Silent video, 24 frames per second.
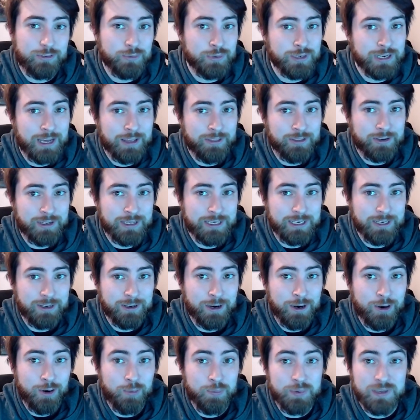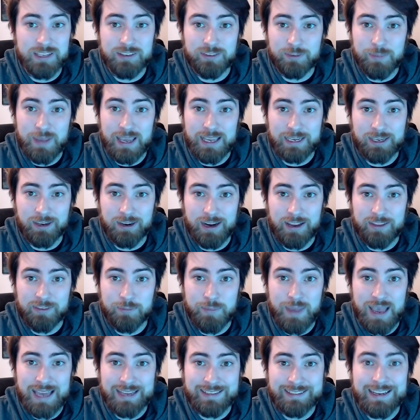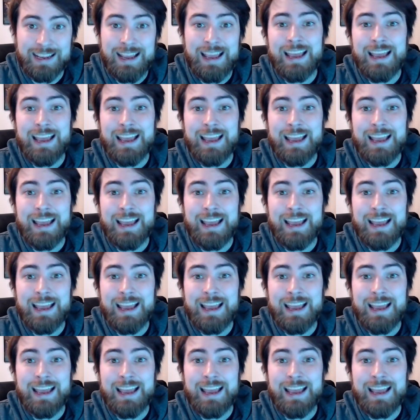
to another hero Peacemaker has met